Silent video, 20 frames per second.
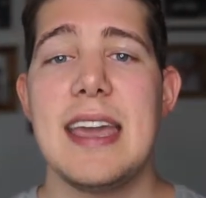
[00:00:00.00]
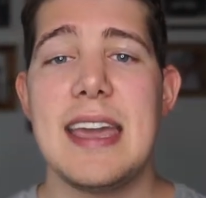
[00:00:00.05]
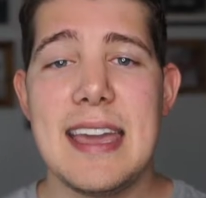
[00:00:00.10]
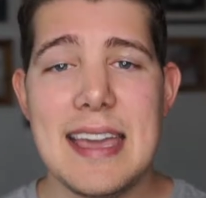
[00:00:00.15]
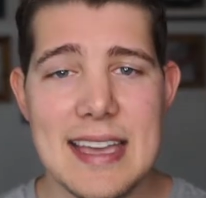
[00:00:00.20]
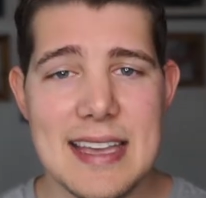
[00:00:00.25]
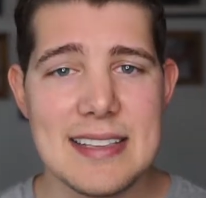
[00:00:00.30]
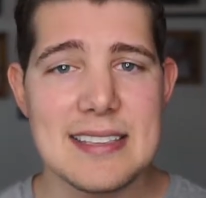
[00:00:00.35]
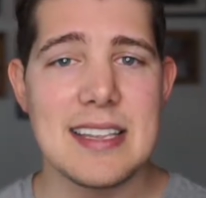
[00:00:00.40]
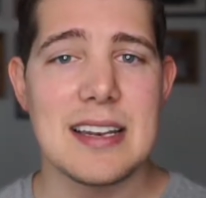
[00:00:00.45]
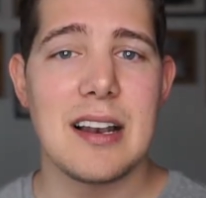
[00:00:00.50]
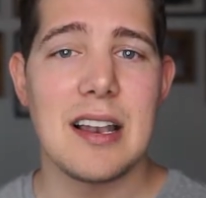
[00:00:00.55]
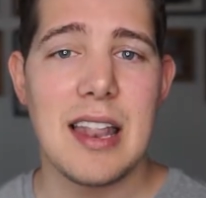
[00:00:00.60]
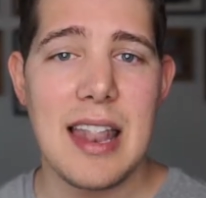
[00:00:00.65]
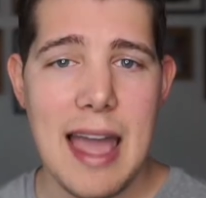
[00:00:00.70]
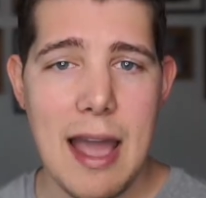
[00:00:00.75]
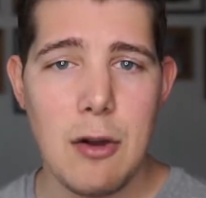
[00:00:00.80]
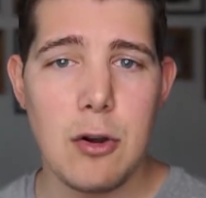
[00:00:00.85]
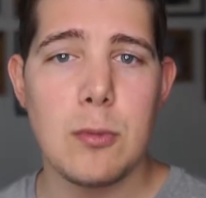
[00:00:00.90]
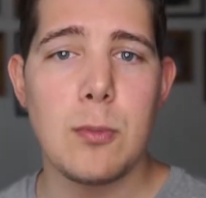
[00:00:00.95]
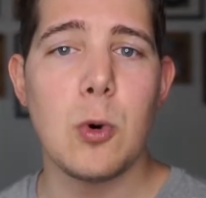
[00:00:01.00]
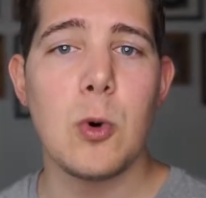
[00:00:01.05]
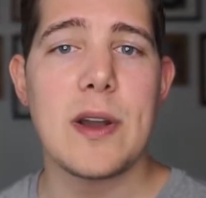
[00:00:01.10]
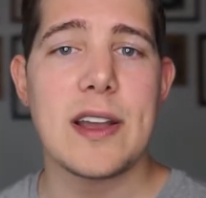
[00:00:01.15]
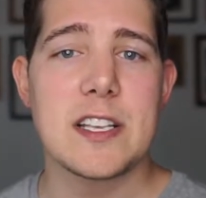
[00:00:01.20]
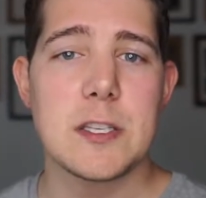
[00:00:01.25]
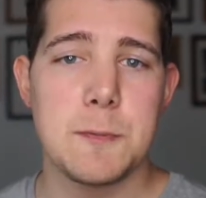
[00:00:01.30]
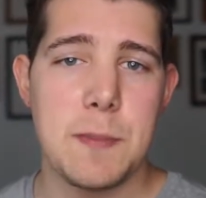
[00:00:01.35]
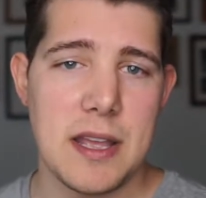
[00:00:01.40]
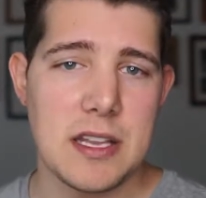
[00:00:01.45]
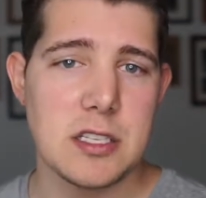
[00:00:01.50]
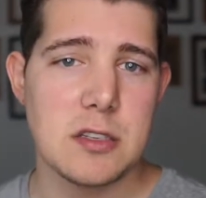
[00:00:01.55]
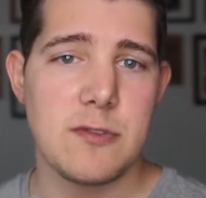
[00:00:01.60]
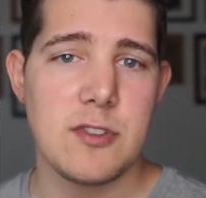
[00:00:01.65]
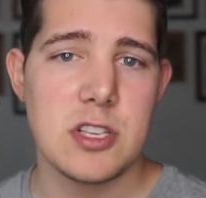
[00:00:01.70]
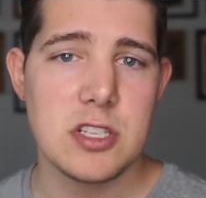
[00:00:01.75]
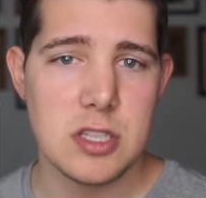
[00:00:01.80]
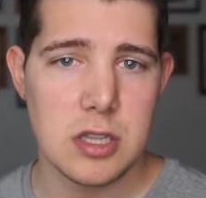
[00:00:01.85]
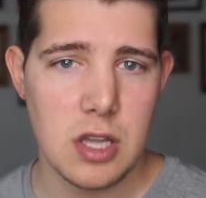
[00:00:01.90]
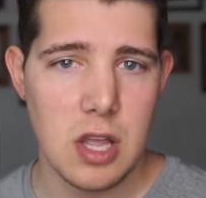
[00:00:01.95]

is an allowable expense for this